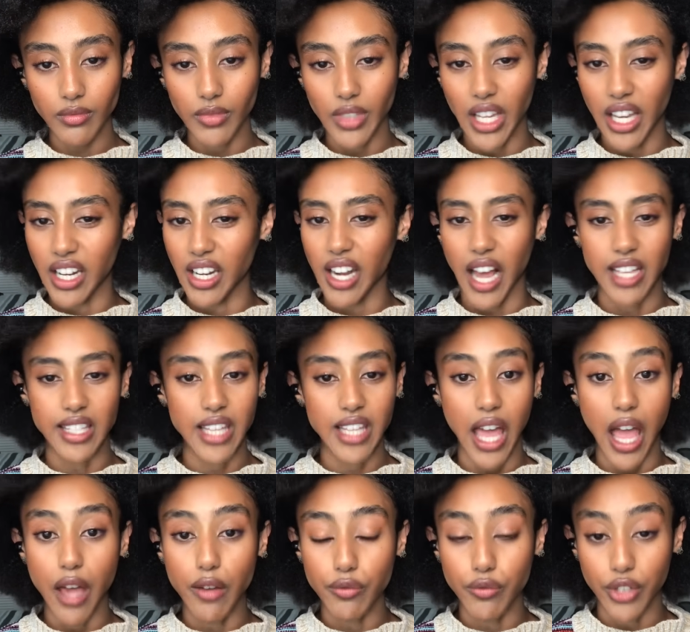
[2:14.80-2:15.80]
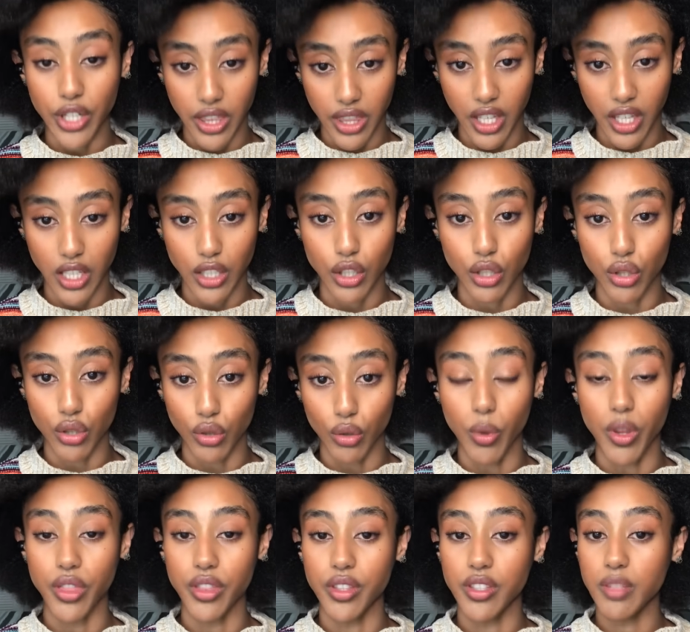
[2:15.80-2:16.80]
And it has everything to do
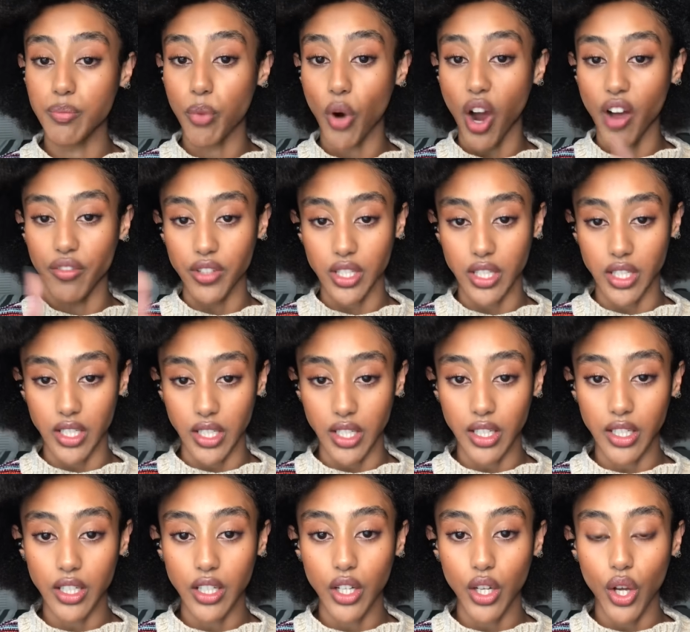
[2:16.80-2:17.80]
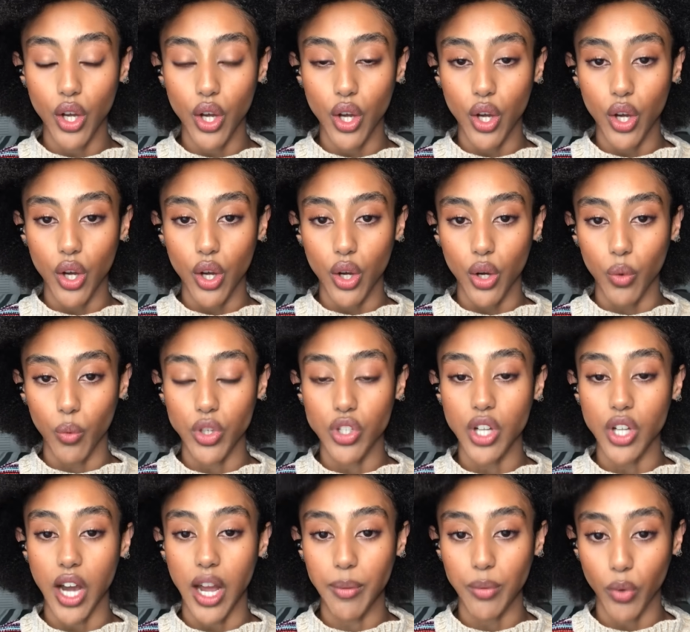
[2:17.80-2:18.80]
with this prophecy, which
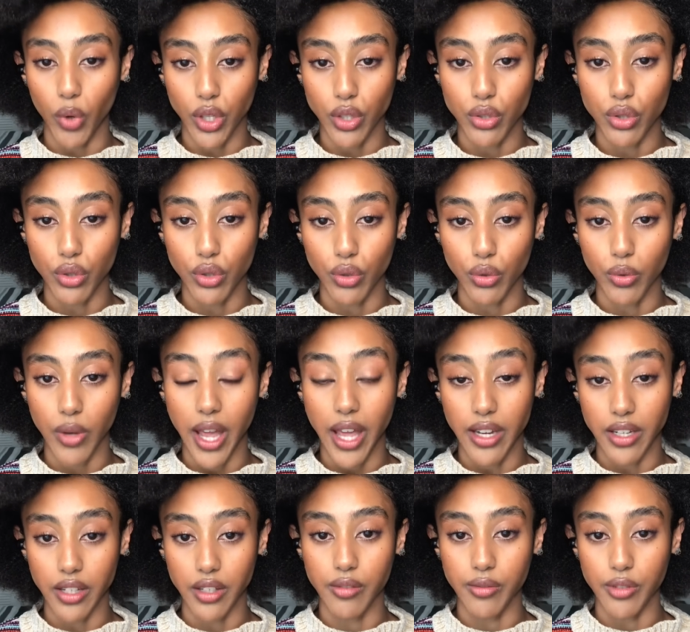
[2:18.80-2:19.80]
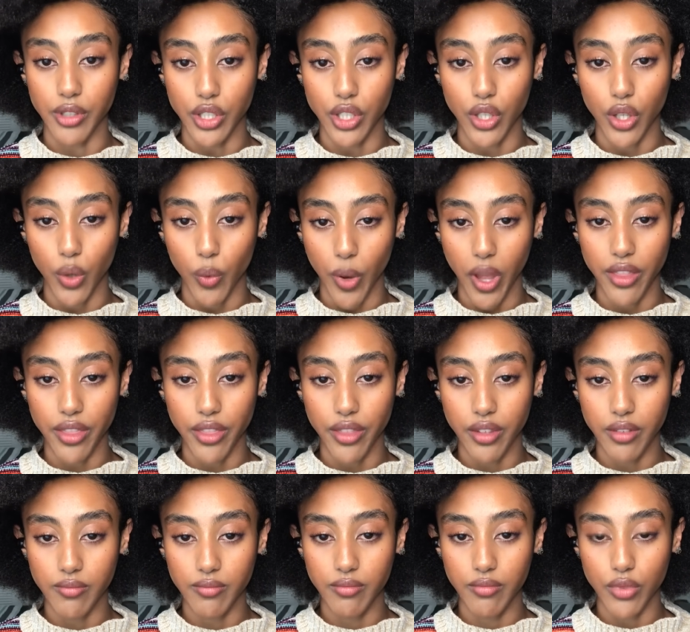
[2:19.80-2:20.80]
I'm going to end the video with.
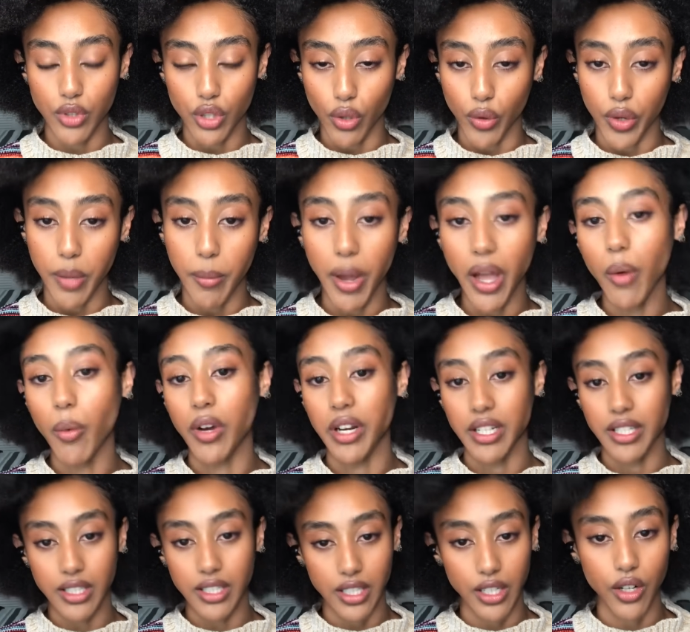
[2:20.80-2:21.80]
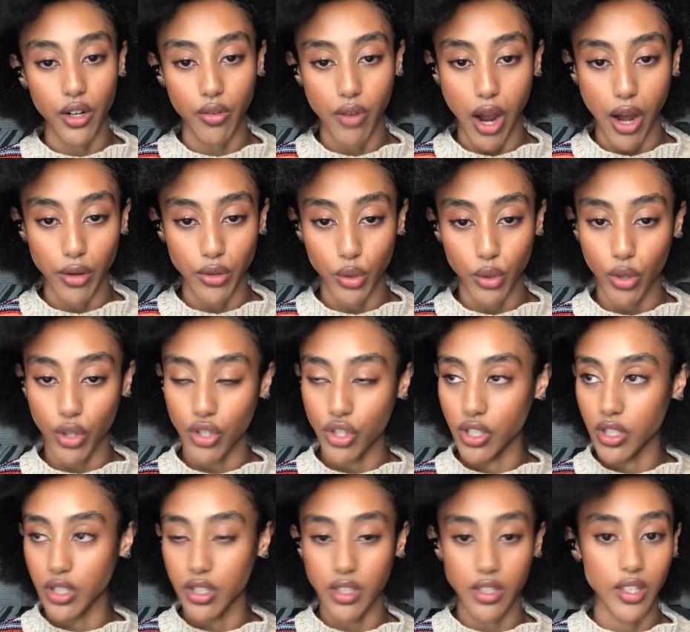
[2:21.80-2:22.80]
So you might want to stick around or
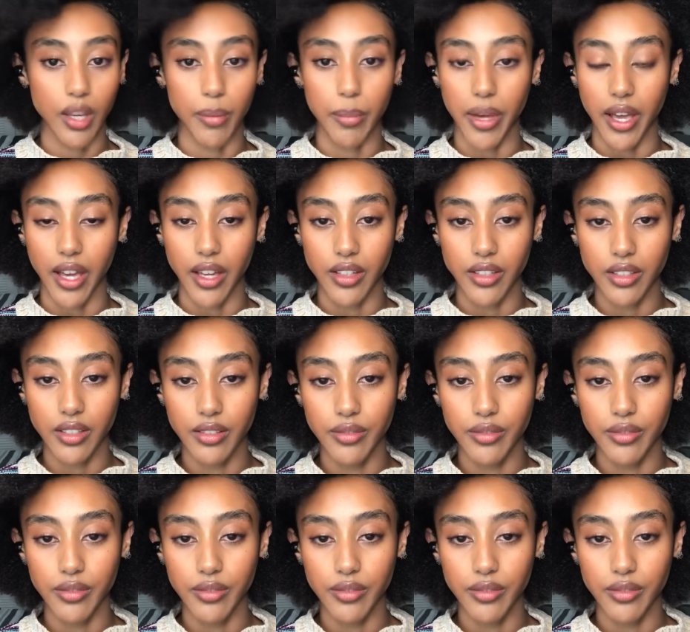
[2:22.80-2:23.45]
just skip ahead.